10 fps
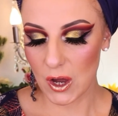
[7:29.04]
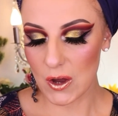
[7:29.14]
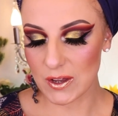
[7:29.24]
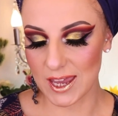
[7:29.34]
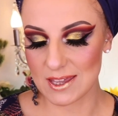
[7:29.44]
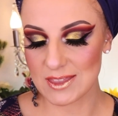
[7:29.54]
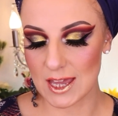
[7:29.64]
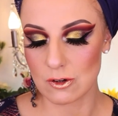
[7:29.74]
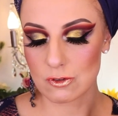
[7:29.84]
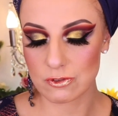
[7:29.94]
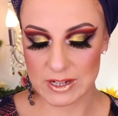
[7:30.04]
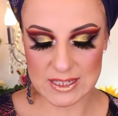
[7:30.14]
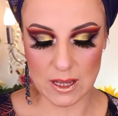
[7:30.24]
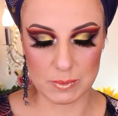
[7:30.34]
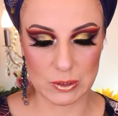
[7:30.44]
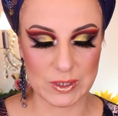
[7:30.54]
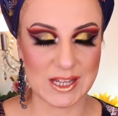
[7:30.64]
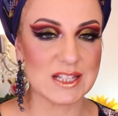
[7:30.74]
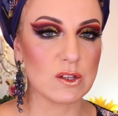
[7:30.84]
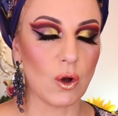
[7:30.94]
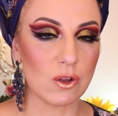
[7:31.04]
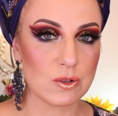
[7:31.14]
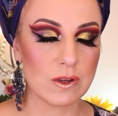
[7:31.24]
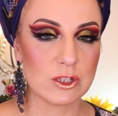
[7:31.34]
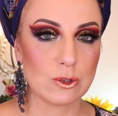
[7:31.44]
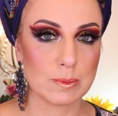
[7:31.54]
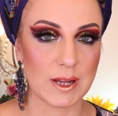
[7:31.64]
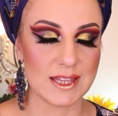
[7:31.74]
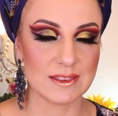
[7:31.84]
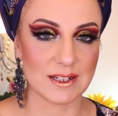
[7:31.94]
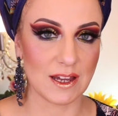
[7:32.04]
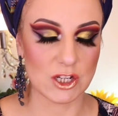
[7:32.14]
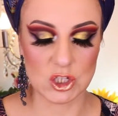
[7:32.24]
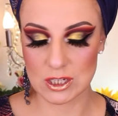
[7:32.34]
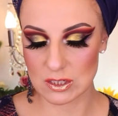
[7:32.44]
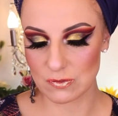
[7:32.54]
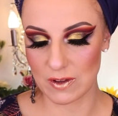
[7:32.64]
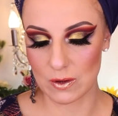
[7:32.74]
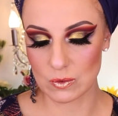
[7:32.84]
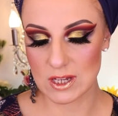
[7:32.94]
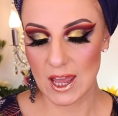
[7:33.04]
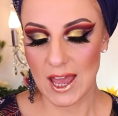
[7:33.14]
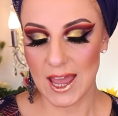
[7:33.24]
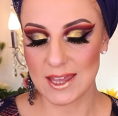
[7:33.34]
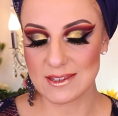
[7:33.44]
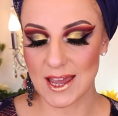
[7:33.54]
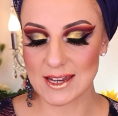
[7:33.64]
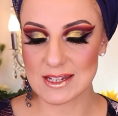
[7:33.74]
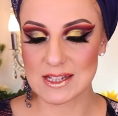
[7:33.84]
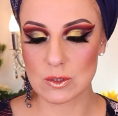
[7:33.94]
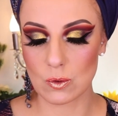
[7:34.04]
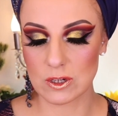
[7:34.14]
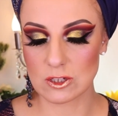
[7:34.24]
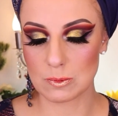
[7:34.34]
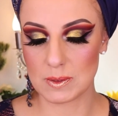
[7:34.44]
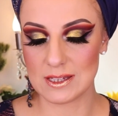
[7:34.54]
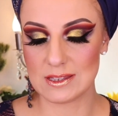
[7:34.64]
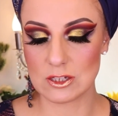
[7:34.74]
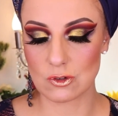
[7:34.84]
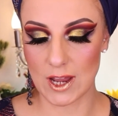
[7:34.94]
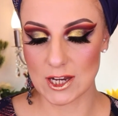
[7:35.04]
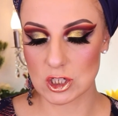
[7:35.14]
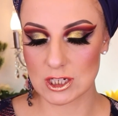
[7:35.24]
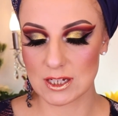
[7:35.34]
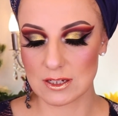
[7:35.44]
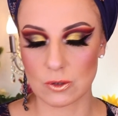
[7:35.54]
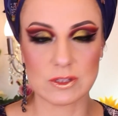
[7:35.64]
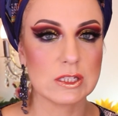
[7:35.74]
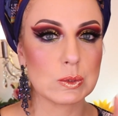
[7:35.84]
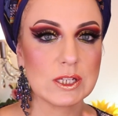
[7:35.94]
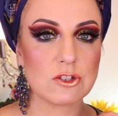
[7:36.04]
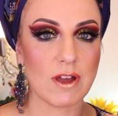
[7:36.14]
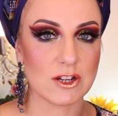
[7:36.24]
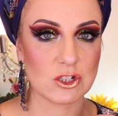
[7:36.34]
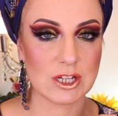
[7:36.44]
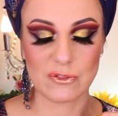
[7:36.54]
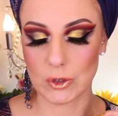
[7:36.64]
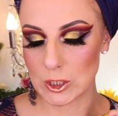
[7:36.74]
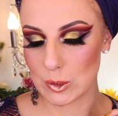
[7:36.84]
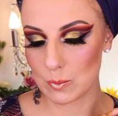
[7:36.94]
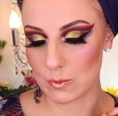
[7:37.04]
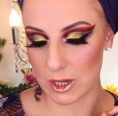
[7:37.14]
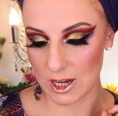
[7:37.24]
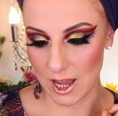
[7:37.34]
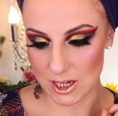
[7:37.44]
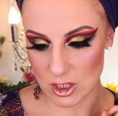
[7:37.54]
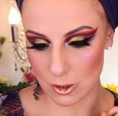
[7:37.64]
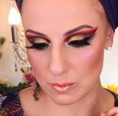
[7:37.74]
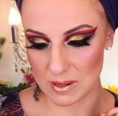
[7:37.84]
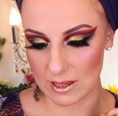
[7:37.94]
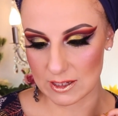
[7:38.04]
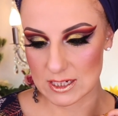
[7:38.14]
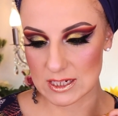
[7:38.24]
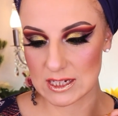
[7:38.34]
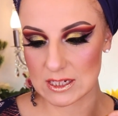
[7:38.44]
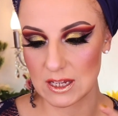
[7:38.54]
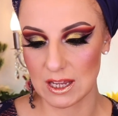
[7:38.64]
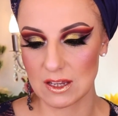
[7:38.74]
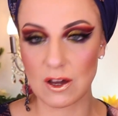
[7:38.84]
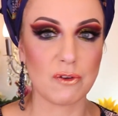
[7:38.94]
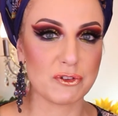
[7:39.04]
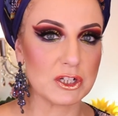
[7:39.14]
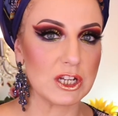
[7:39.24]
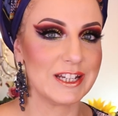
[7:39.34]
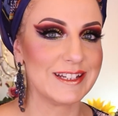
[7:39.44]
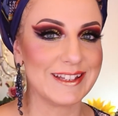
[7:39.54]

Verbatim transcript: Okay, then Reza Beauty is also a new brand that I just found, and that is going to be the Sweet Tragedy Volume 1 eyeshadow palette in a coffin